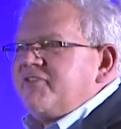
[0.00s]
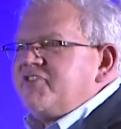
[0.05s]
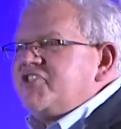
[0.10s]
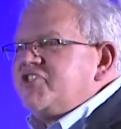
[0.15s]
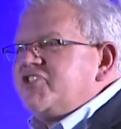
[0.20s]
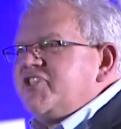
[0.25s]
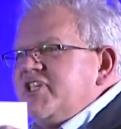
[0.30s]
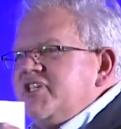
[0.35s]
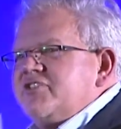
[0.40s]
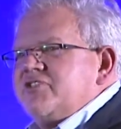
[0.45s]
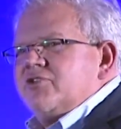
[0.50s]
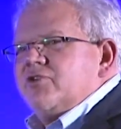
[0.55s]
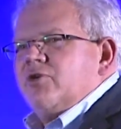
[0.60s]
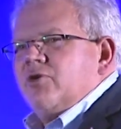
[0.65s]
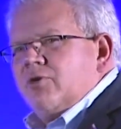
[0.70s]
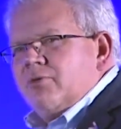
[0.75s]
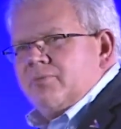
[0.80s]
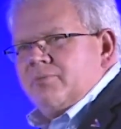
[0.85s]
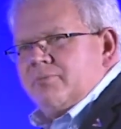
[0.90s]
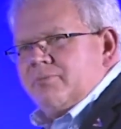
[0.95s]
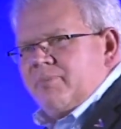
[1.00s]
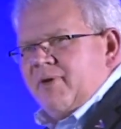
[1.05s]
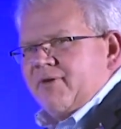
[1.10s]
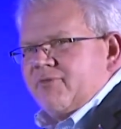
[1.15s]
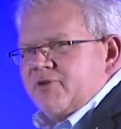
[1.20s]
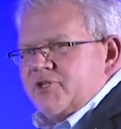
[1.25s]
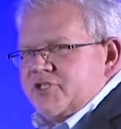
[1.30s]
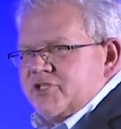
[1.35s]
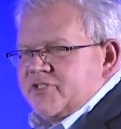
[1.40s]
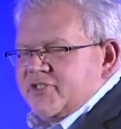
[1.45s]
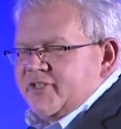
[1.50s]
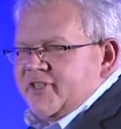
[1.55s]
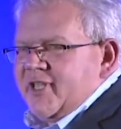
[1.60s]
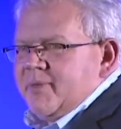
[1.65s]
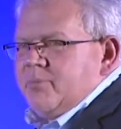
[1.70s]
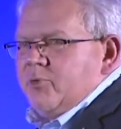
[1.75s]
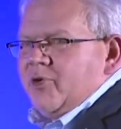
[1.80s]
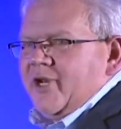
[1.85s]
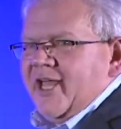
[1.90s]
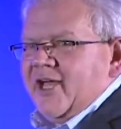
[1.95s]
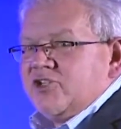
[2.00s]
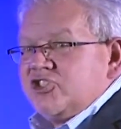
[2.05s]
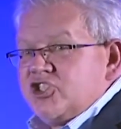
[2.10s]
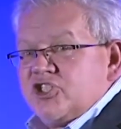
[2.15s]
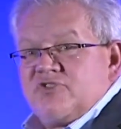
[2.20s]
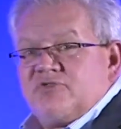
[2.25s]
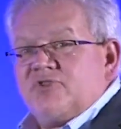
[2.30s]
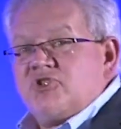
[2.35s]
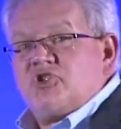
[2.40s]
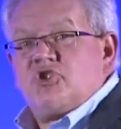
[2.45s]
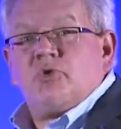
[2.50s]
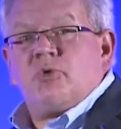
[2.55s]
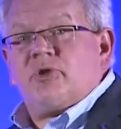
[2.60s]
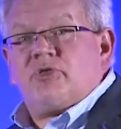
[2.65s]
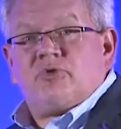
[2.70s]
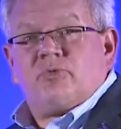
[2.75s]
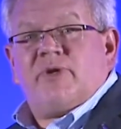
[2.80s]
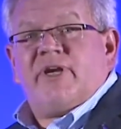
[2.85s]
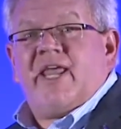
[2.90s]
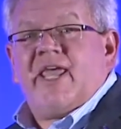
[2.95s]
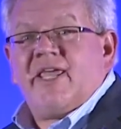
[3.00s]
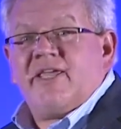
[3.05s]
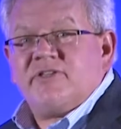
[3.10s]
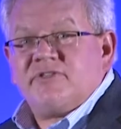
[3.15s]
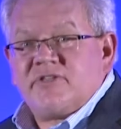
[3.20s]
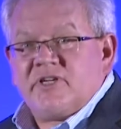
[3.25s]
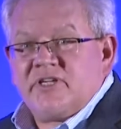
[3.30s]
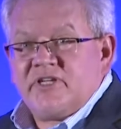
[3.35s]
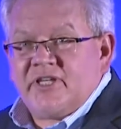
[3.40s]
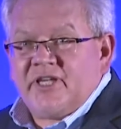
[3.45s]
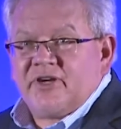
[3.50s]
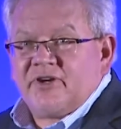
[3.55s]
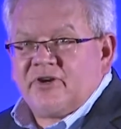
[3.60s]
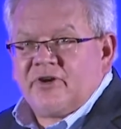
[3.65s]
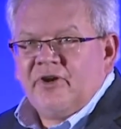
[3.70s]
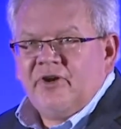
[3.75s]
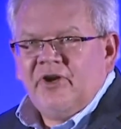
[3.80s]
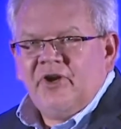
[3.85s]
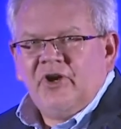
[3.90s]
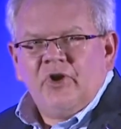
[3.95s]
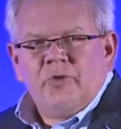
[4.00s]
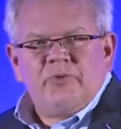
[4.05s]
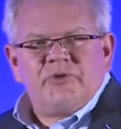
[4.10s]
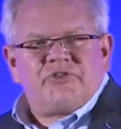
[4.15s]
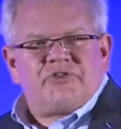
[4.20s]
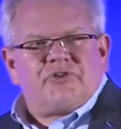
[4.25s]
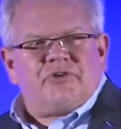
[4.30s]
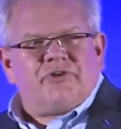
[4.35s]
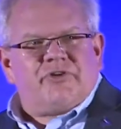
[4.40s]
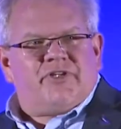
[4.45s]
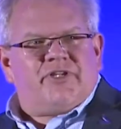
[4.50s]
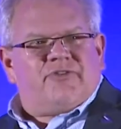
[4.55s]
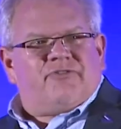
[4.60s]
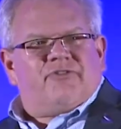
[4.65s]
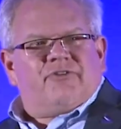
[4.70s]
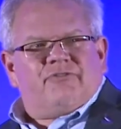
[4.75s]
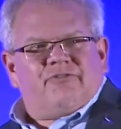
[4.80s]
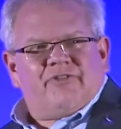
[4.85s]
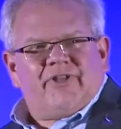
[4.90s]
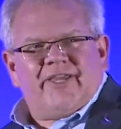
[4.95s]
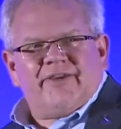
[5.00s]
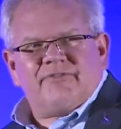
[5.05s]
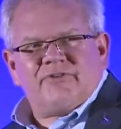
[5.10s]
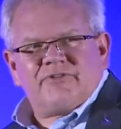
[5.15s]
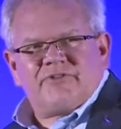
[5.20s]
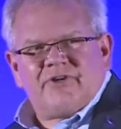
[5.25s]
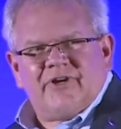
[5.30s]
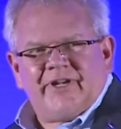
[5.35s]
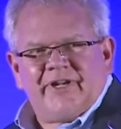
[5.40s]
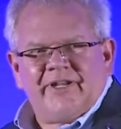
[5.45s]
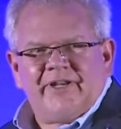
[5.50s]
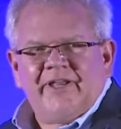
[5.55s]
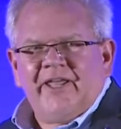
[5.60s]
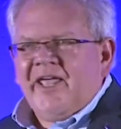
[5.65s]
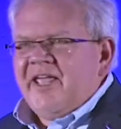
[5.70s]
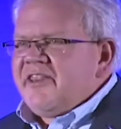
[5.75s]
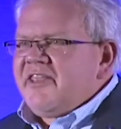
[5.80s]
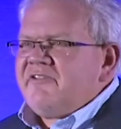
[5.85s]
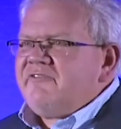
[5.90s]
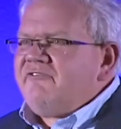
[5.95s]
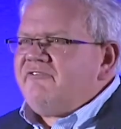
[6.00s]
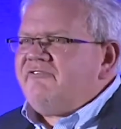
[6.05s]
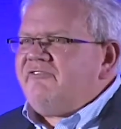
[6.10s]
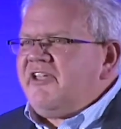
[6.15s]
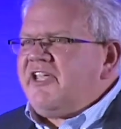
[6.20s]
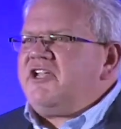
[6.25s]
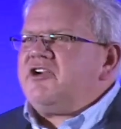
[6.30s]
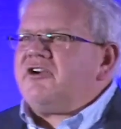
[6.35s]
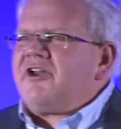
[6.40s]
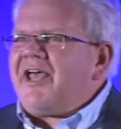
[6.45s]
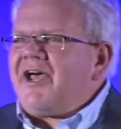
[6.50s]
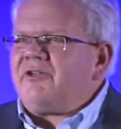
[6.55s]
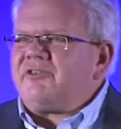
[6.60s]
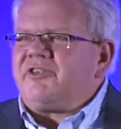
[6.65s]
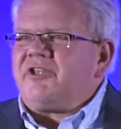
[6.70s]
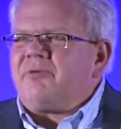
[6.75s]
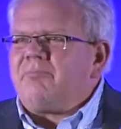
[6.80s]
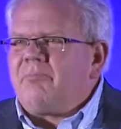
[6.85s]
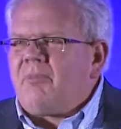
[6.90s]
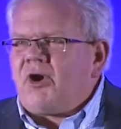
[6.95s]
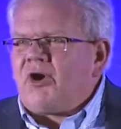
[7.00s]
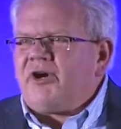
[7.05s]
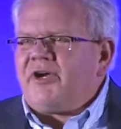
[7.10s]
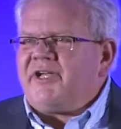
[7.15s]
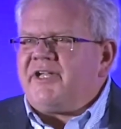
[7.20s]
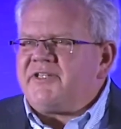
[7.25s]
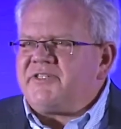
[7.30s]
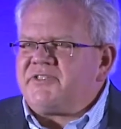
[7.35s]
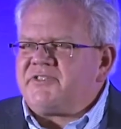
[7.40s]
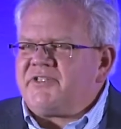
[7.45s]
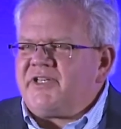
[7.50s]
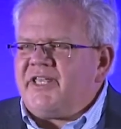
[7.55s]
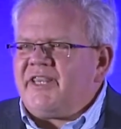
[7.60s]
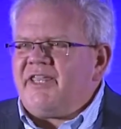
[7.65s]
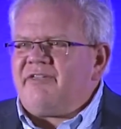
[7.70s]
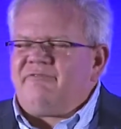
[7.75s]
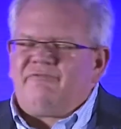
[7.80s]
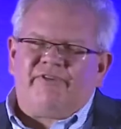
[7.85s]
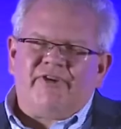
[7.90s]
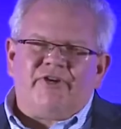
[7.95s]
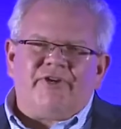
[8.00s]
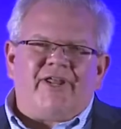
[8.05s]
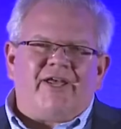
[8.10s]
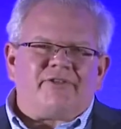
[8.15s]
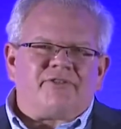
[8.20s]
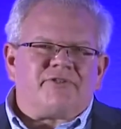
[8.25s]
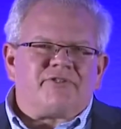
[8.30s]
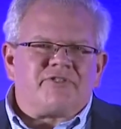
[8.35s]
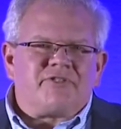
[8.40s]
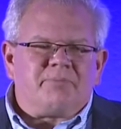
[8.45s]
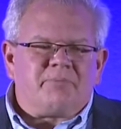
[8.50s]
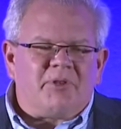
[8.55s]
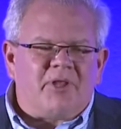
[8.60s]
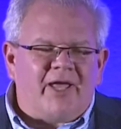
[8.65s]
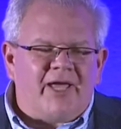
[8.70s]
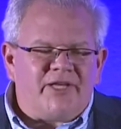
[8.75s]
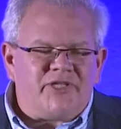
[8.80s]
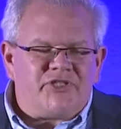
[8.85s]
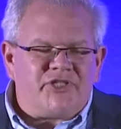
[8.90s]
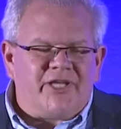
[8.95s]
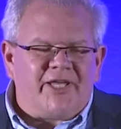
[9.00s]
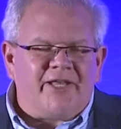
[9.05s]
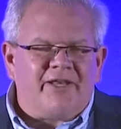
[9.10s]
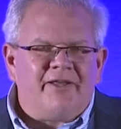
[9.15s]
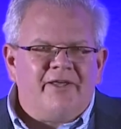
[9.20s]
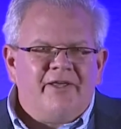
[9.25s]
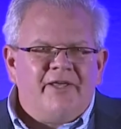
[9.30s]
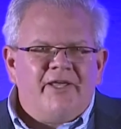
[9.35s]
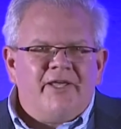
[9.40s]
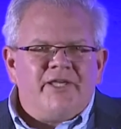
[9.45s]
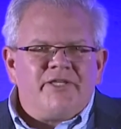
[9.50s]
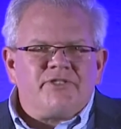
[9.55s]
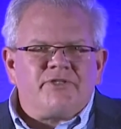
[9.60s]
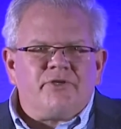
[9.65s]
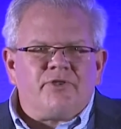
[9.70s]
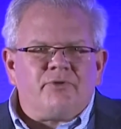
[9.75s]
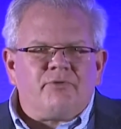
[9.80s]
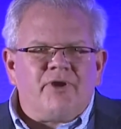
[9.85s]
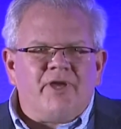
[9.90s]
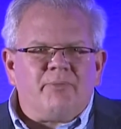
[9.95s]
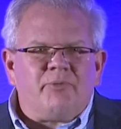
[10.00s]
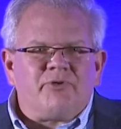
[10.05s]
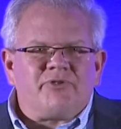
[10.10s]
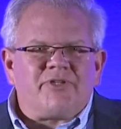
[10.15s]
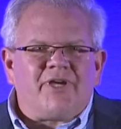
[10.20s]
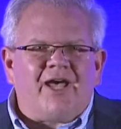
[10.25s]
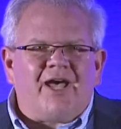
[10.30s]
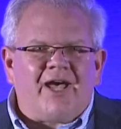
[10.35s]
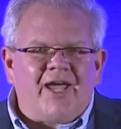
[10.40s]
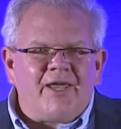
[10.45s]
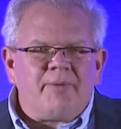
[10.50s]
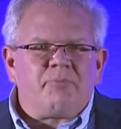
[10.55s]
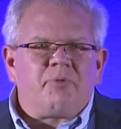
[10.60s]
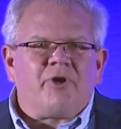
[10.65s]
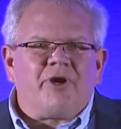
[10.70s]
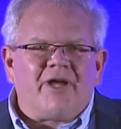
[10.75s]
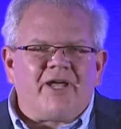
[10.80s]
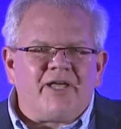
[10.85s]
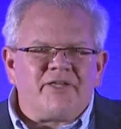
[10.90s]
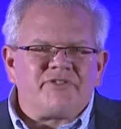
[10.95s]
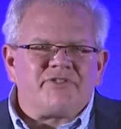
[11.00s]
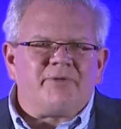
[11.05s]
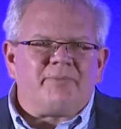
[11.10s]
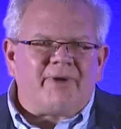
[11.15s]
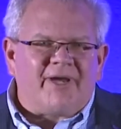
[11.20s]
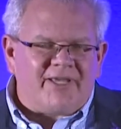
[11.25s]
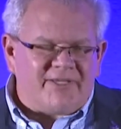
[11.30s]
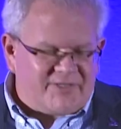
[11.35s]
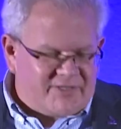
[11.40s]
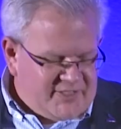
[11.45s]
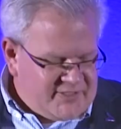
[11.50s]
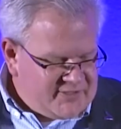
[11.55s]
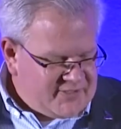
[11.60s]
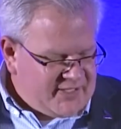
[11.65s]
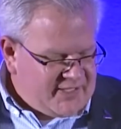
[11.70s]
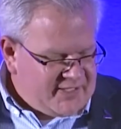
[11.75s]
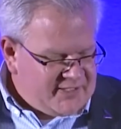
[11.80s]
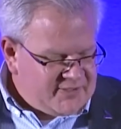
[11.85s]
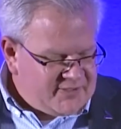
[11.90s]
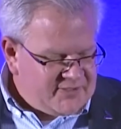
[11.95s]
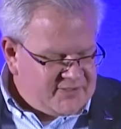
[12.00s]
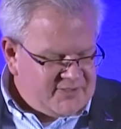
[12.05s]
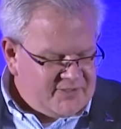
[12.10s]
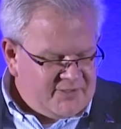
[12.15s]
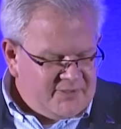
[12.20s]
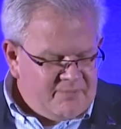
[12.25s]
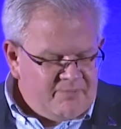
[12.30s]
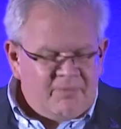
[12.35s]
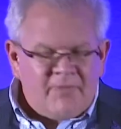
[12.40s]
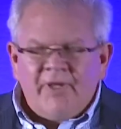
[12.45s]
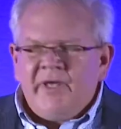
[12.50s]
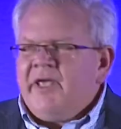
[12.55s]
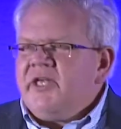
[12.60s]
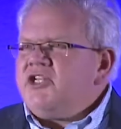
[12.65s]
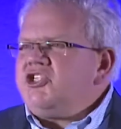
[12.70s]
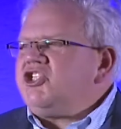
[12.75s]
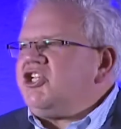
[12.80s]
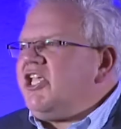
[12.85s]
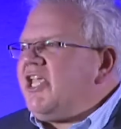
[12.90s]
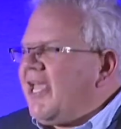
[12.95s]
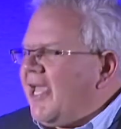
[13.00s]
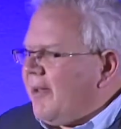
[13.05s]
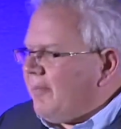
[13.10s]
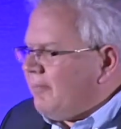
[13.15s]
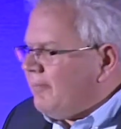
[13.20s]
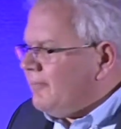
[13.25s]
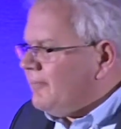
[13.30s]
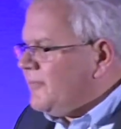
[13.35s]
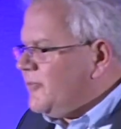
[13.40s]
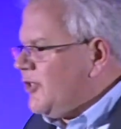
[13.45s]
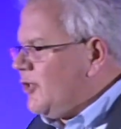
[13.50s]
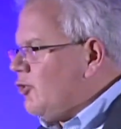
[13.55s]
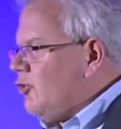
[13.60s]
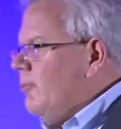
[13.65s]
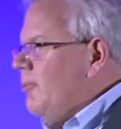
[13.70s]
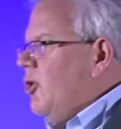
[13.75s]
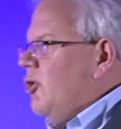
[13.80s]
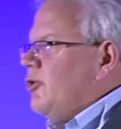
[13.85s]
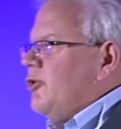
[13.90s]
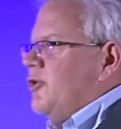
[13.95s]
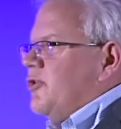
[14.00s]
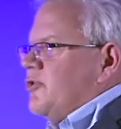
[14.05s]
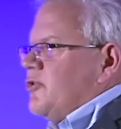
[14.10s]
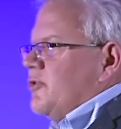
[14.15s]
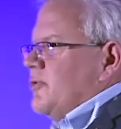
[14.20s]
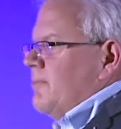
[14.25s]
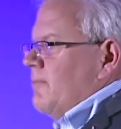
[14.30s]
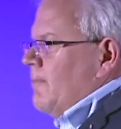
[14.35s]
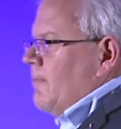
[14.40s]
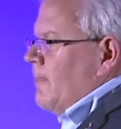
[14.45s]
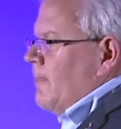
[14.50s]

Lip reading: seasonal beverages that they put out just for 2 or 3 days a year with certain different flavors on it. They figured out their markets and they figured out their supply chain, so they're able to hyper-customize these things. GM, General Motors,